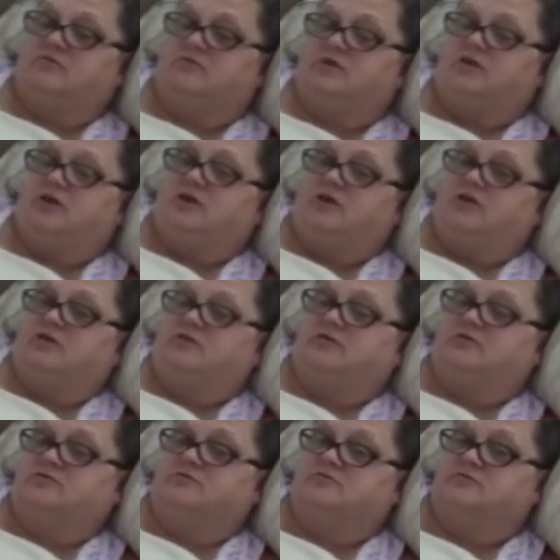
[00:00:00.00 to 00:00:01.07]
we ate
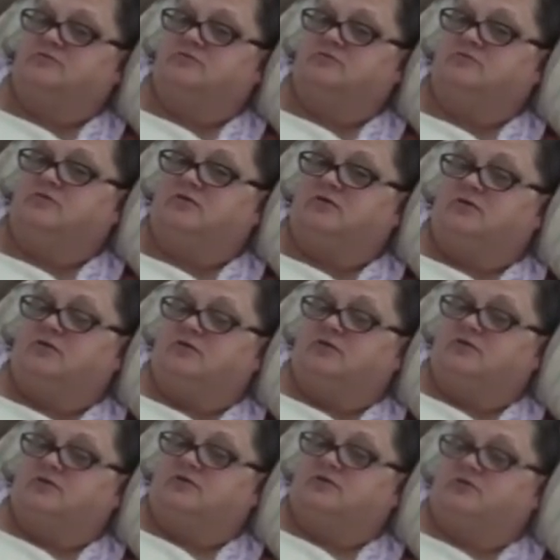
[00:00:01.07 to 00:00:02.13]

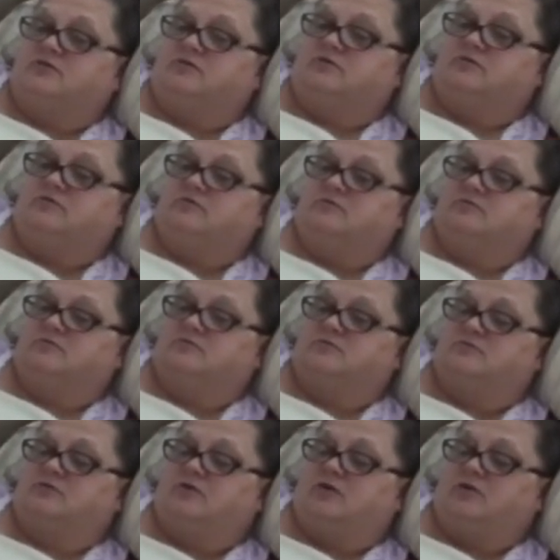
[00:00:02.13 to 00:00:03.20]
so
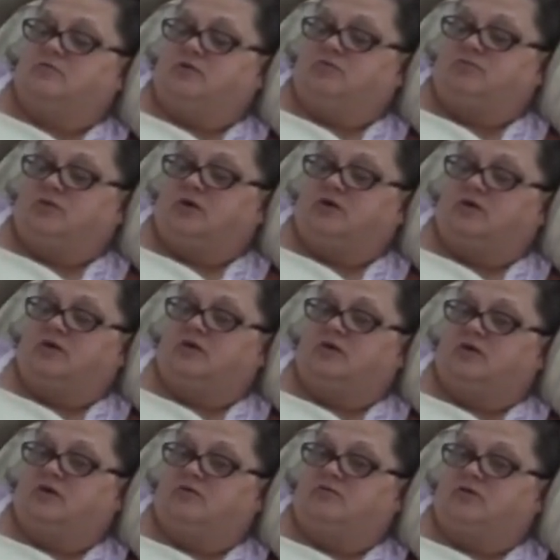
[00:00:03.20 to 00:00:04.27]
I'm in my
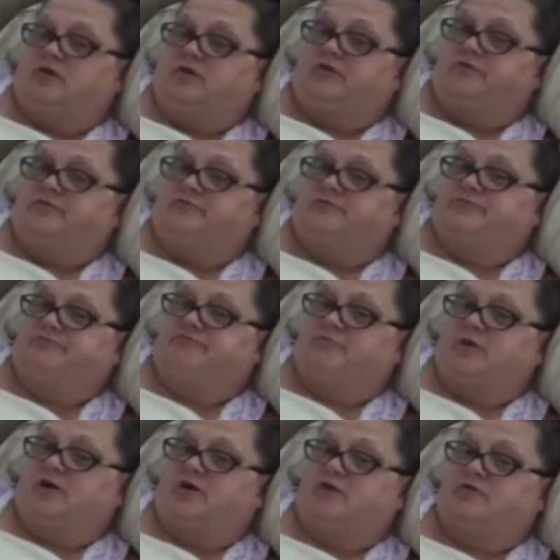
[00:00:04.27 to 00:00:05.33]
nightgown now.
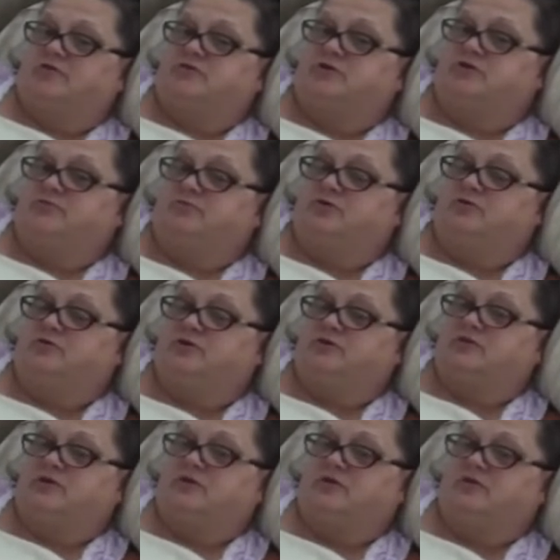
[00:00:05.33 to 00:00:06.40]
My hair is in a
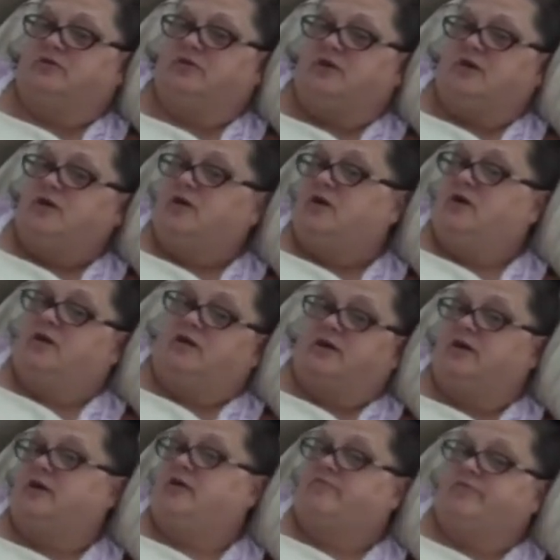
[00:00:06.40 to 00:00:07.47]
ponytail and
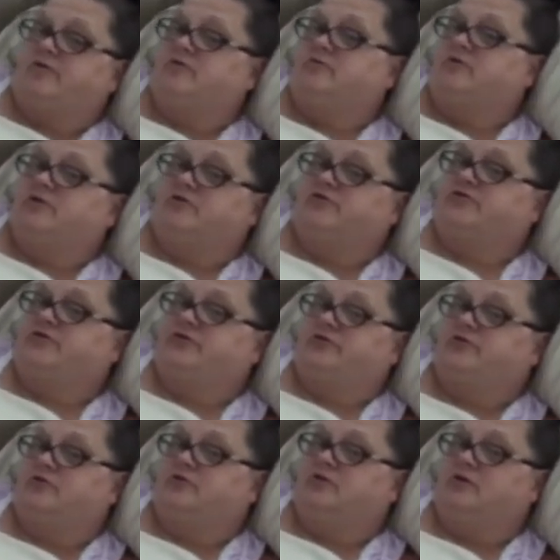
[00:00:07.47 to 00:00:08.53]
I have no ears
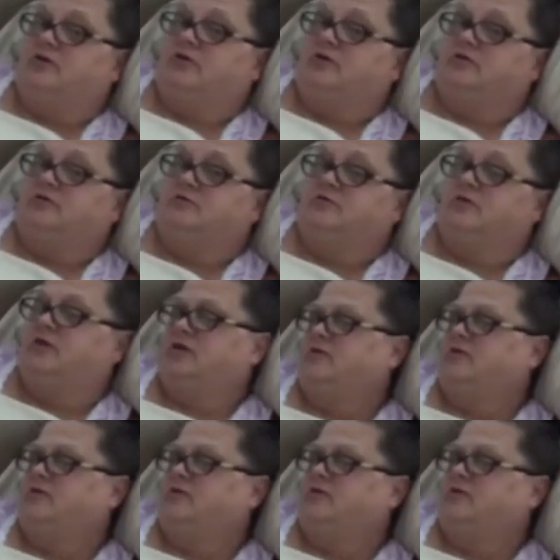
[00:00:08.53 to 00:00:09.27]
on. I